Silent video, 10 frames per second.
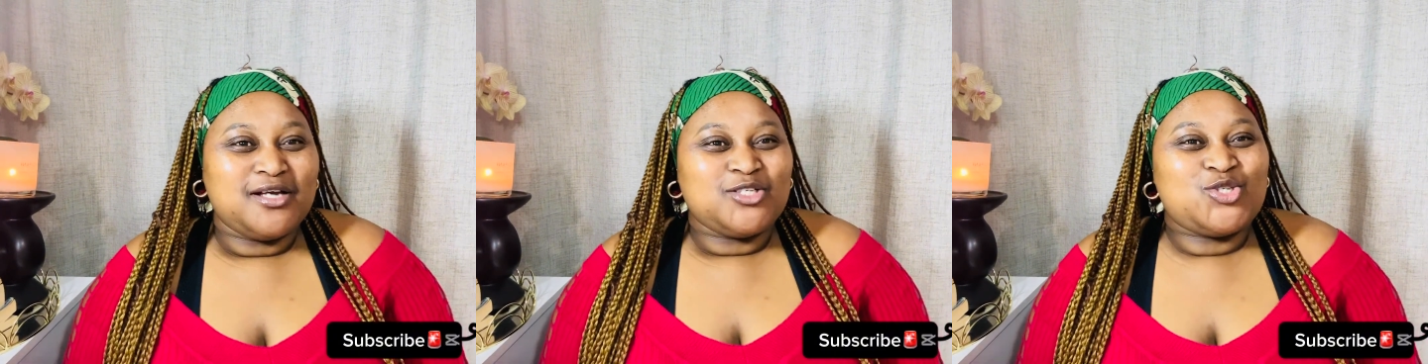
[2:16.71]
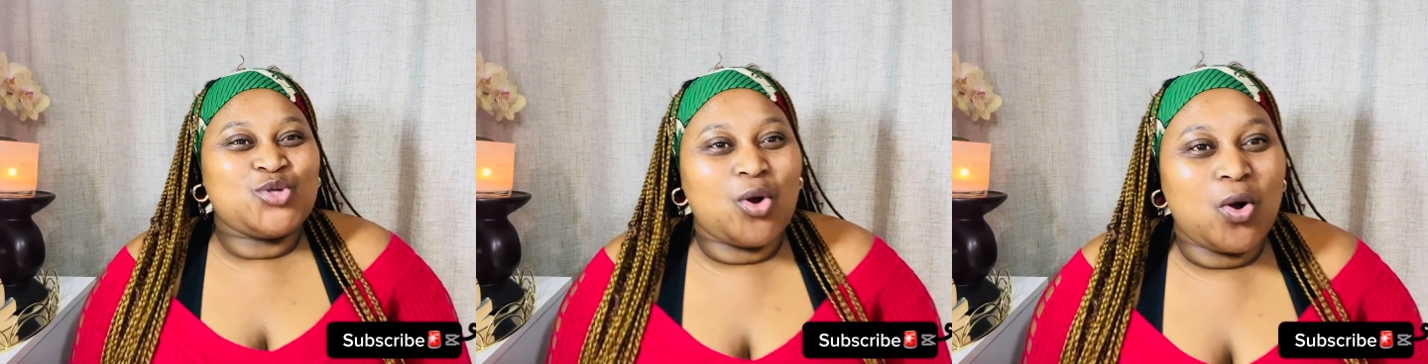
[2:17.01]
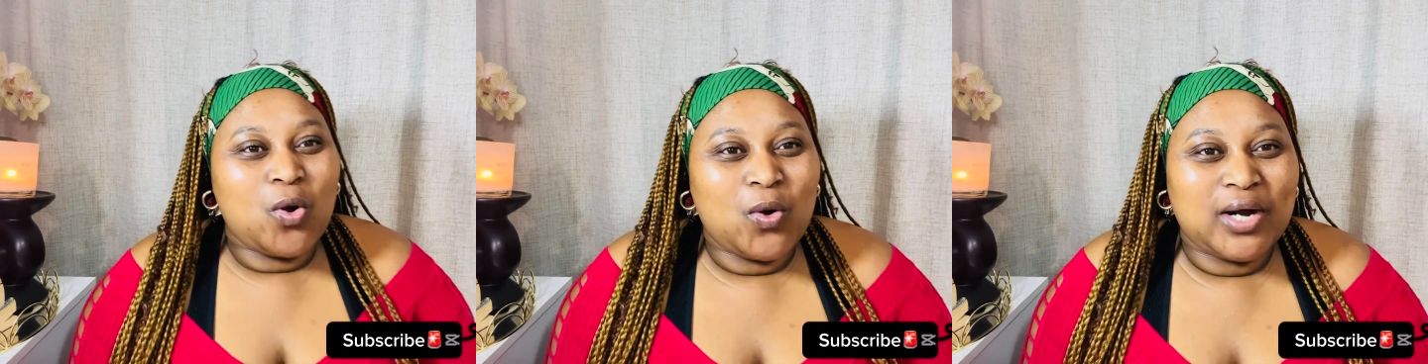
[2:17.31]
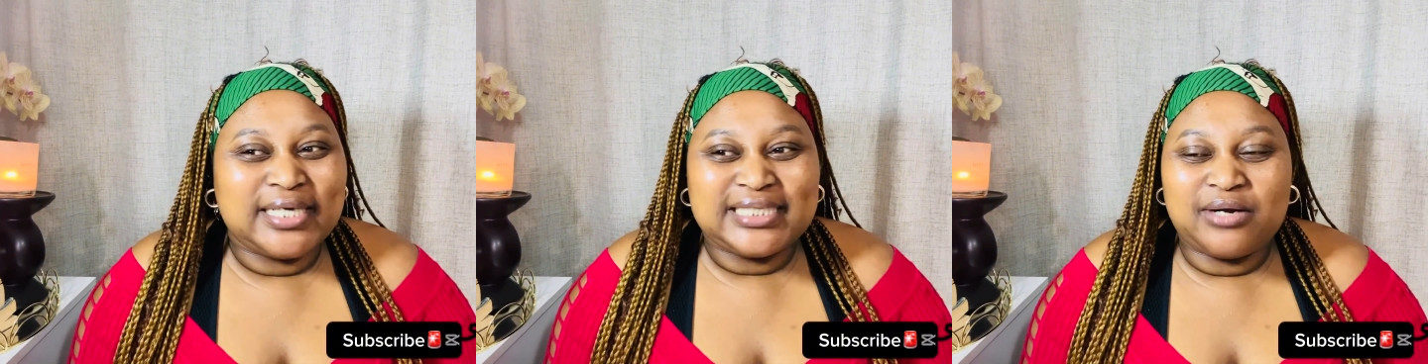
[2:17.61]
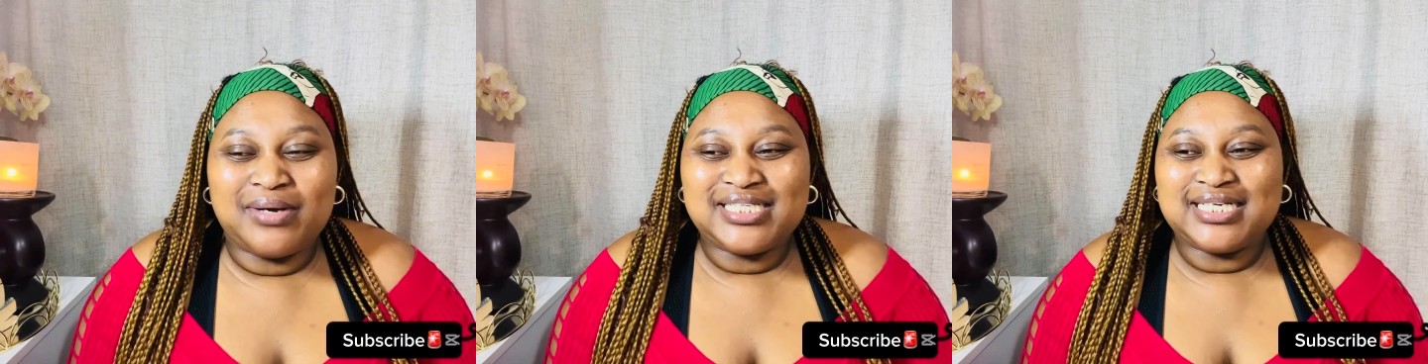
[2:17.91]
So the
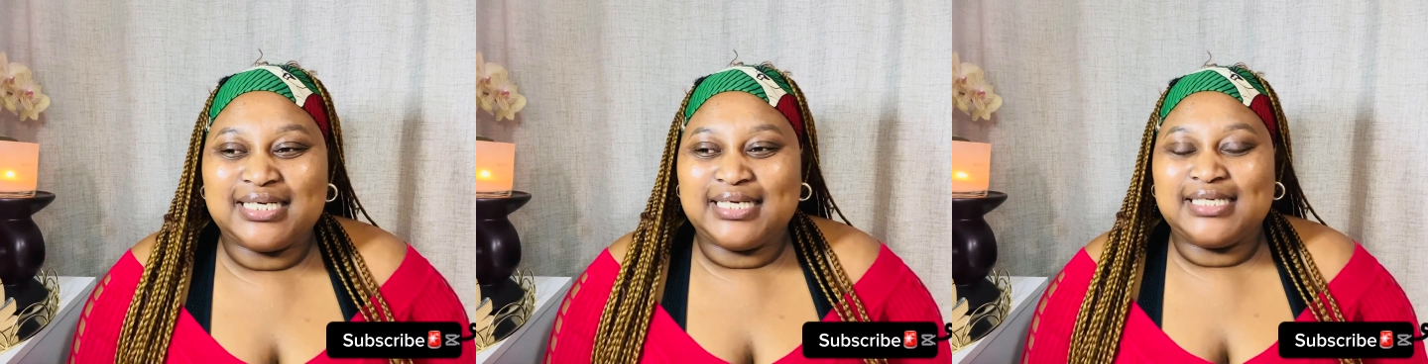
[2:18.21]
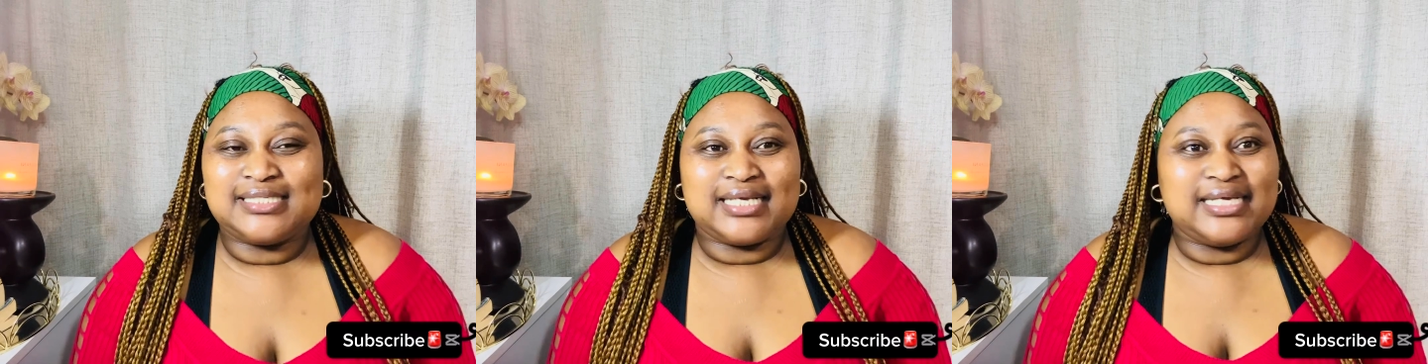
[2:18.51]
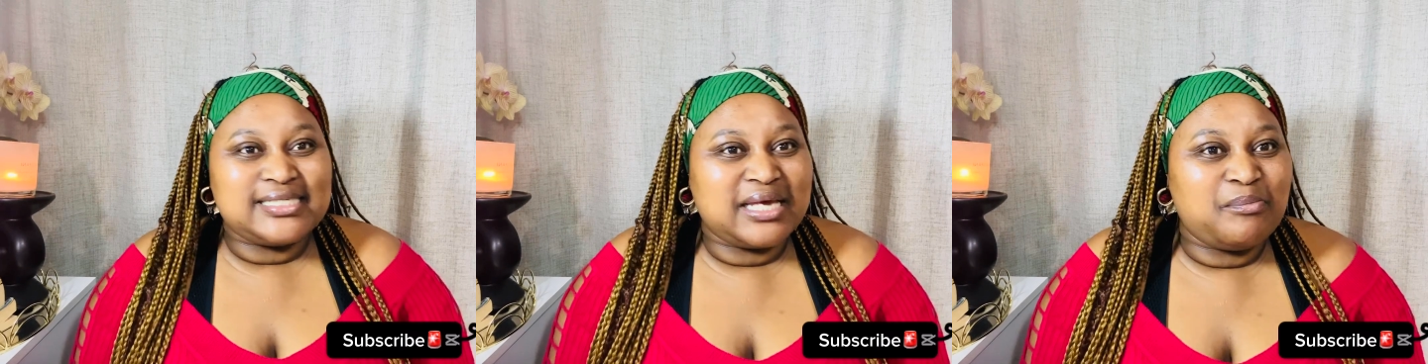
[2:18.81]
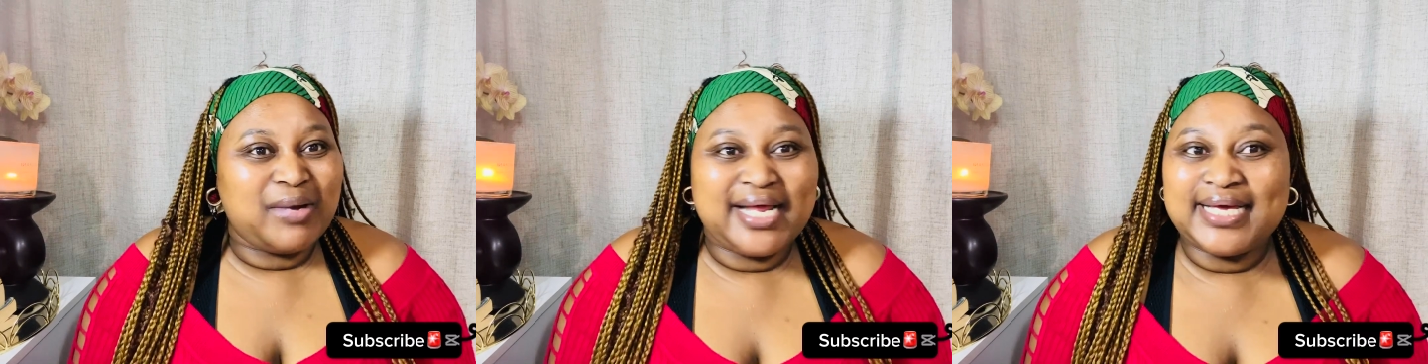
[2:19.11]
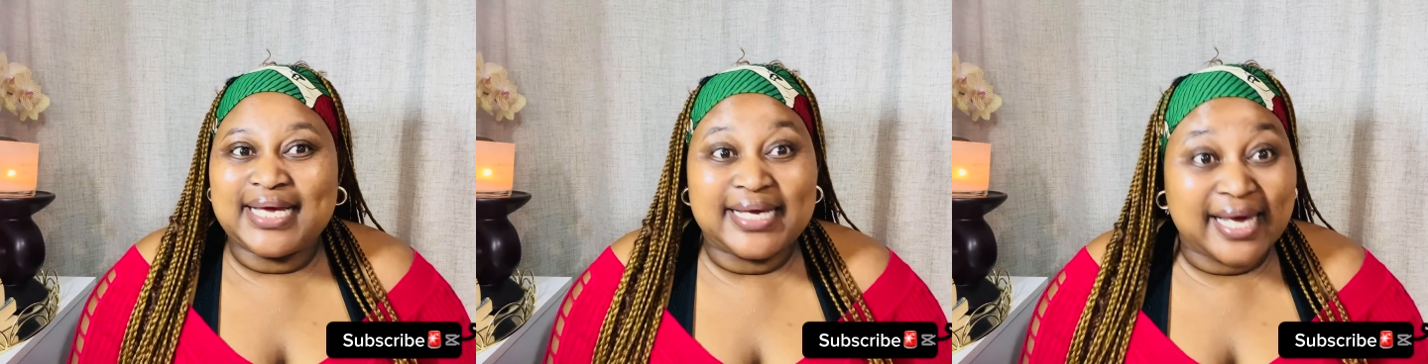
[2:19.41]
question is he
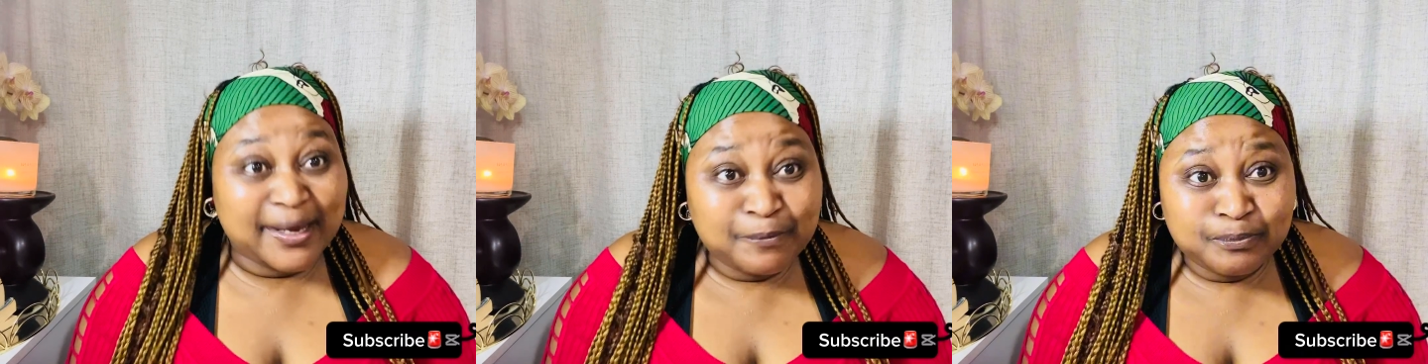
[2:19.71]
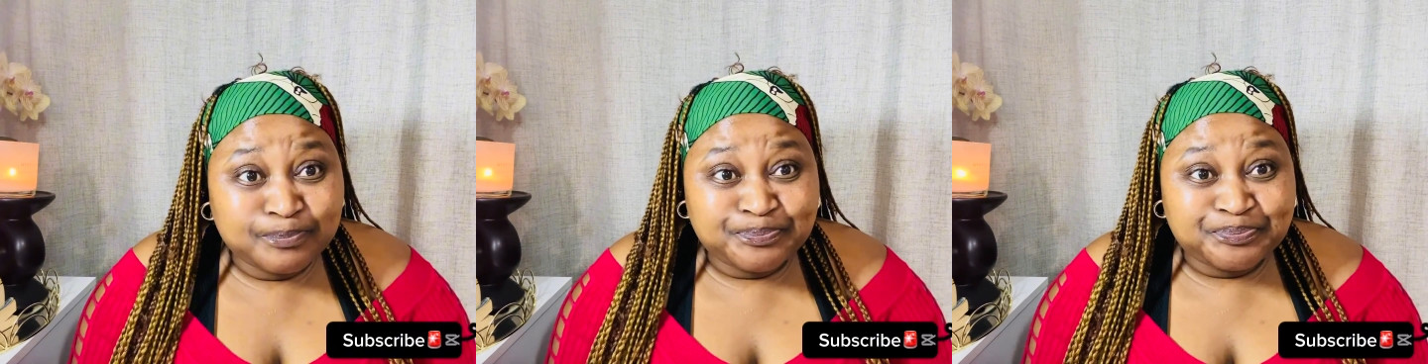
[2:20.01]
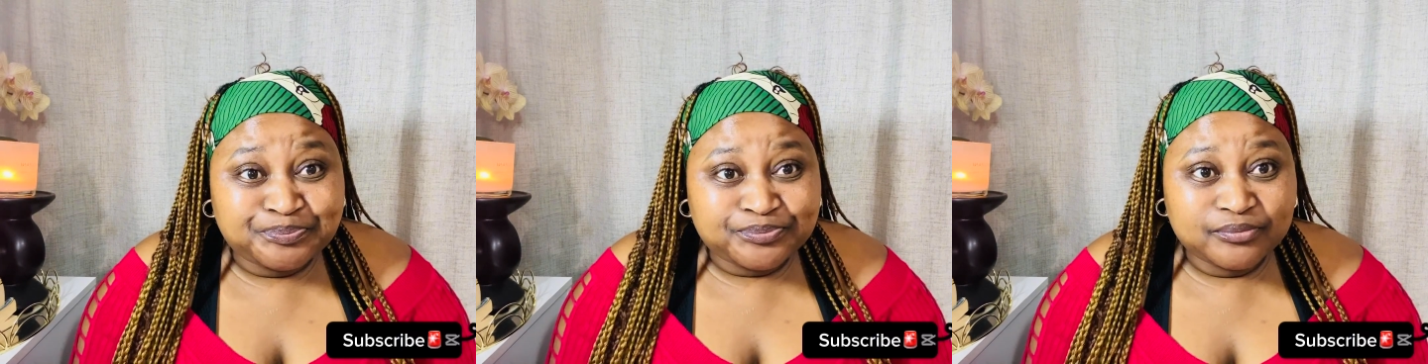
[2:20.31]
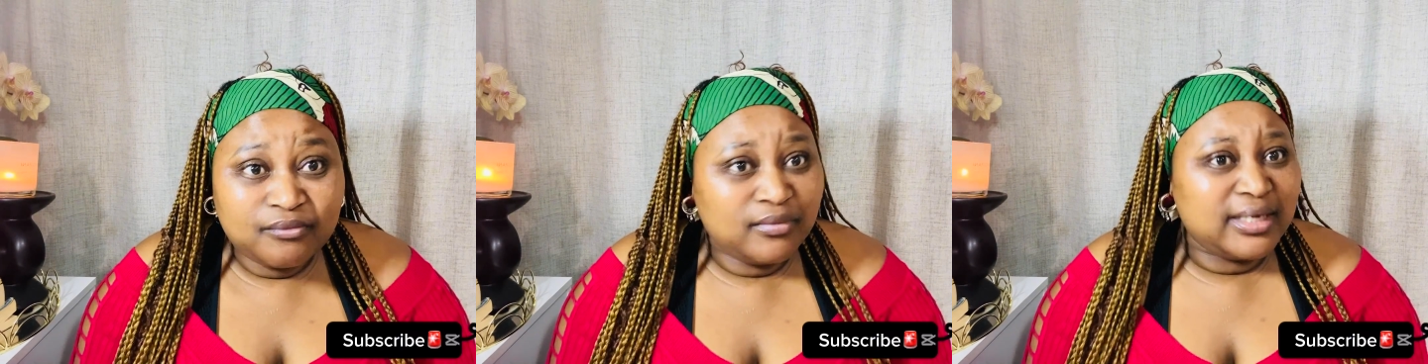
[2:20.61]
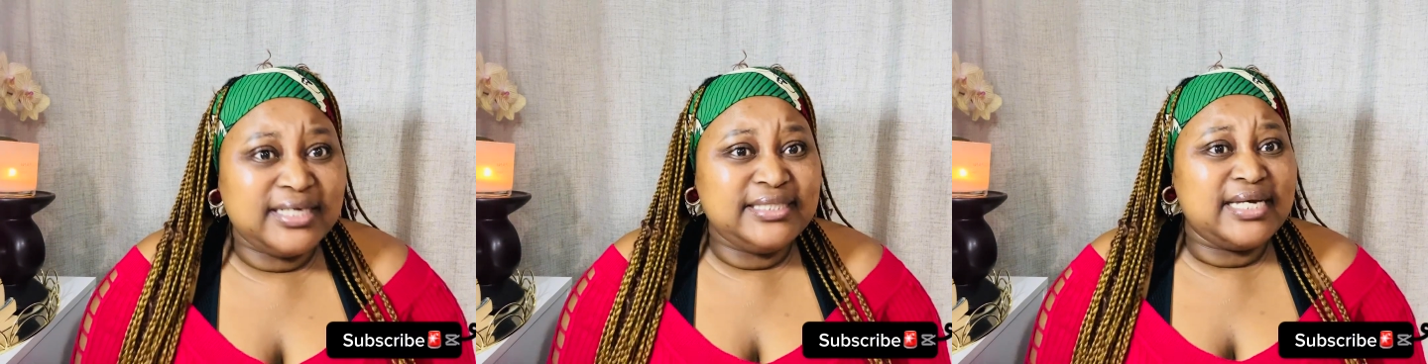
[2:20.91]
playing a game?
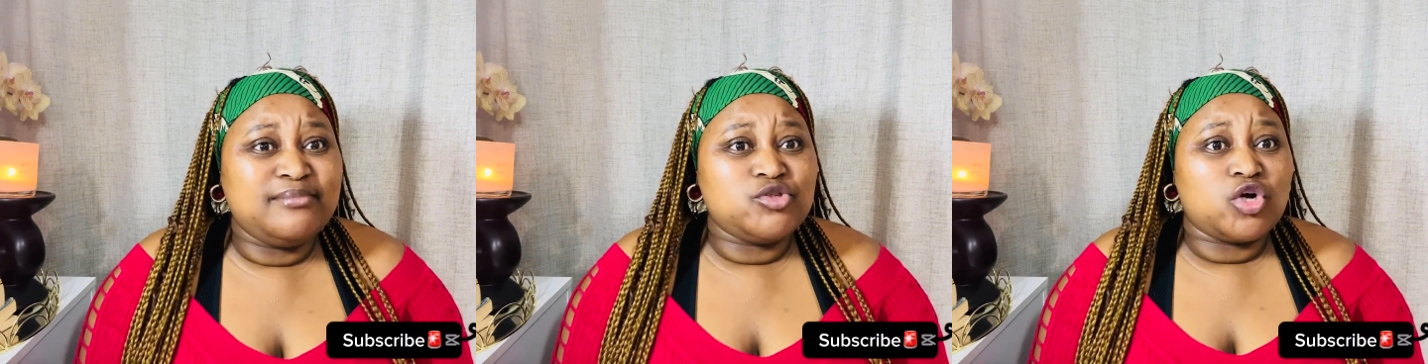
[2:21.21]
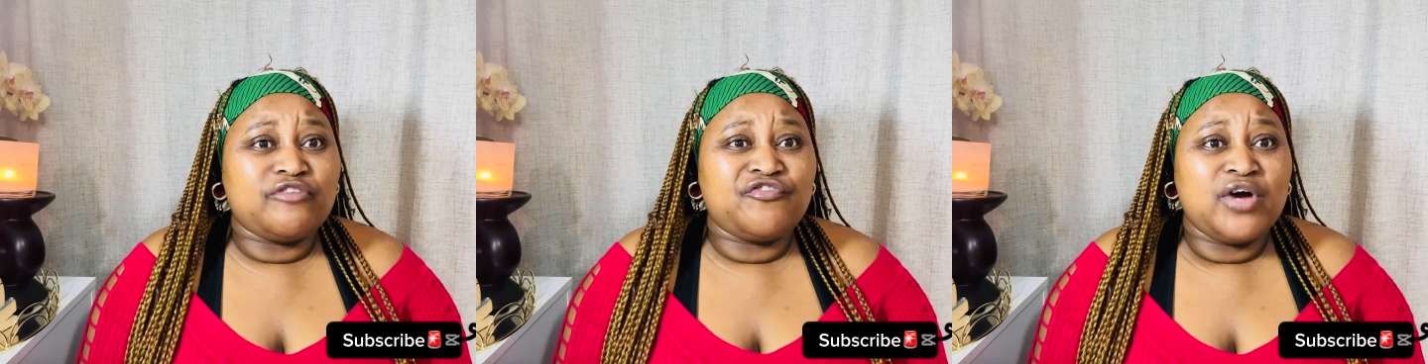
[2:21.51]
In terms of